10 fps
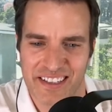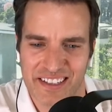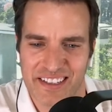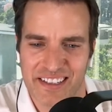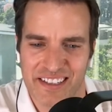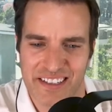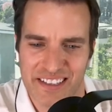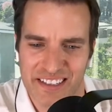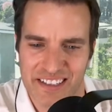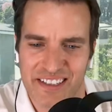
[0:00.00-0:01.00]

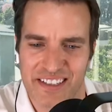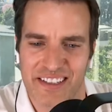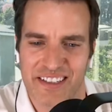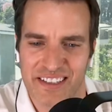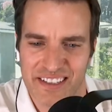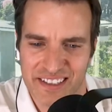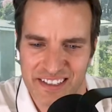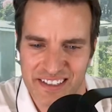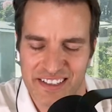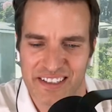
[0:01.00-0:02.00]

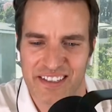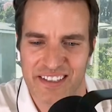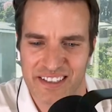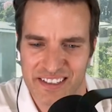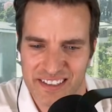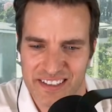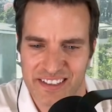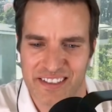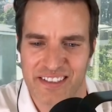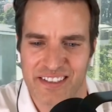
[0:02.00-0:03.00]

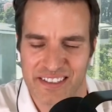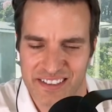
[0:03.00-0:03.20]
The person shown says nothing.